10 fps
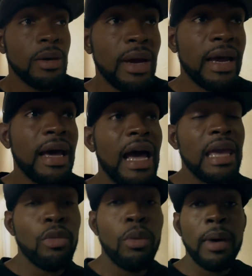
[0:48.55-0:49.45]
right now
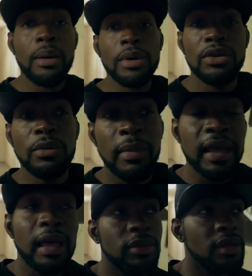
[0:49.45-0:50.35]
I'm on my way to
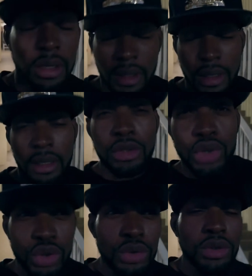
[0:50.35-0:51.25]
Miami to
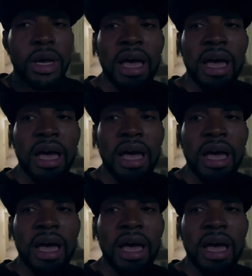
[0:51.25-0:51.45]
shoot the